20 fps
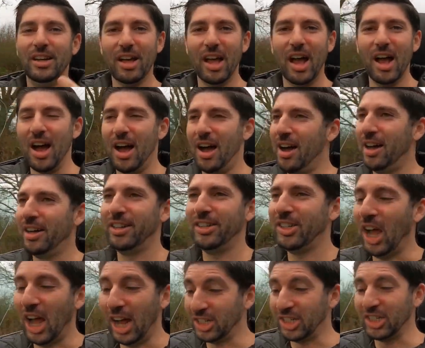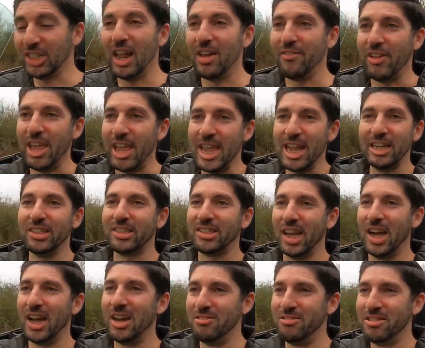I just love it. Heel and
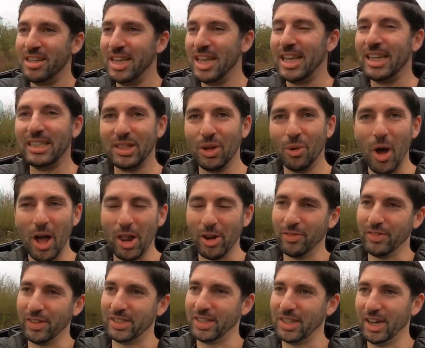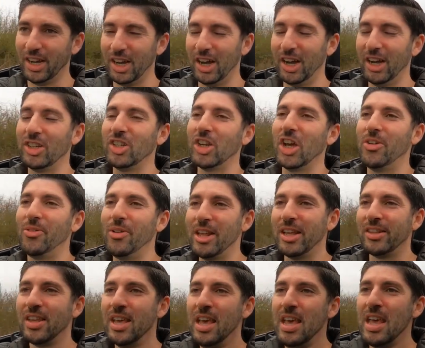toe is the one on this car. It genuinely
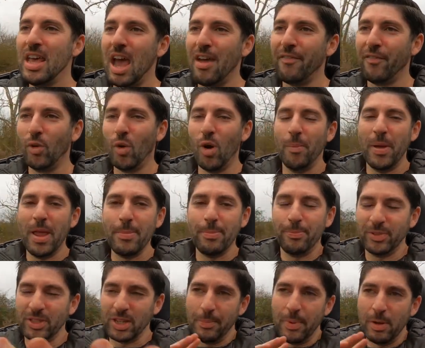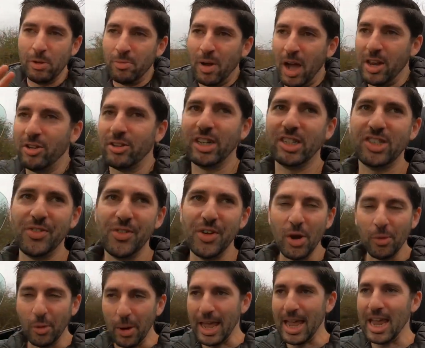is. And for what some people might not necessarily
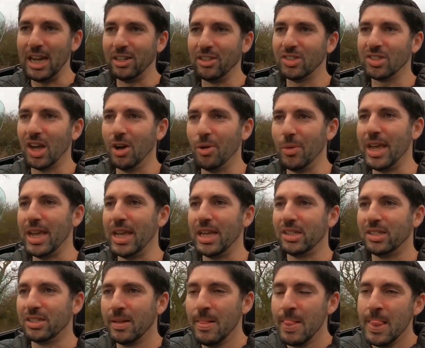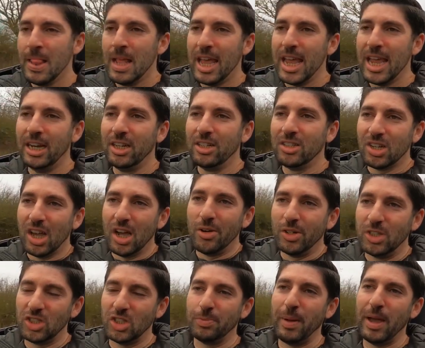know what heel and toe is. Heel and toe
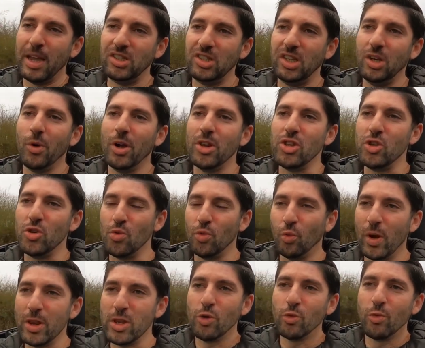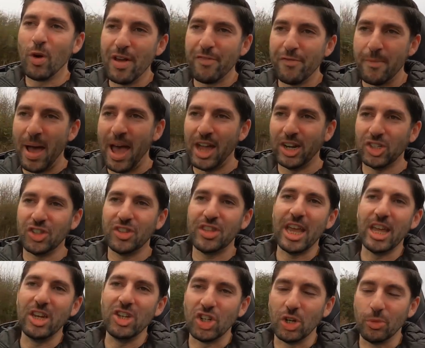is just basically when you rev match the
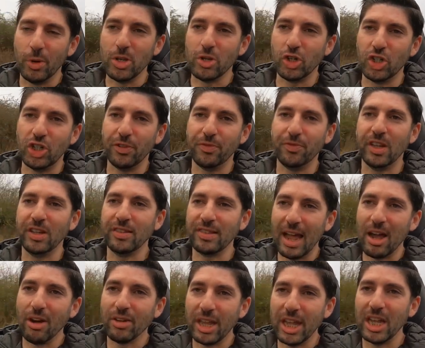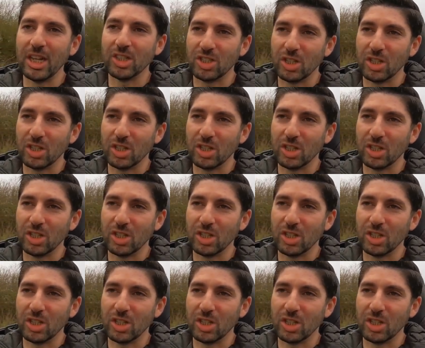engine when you're shifting down gears.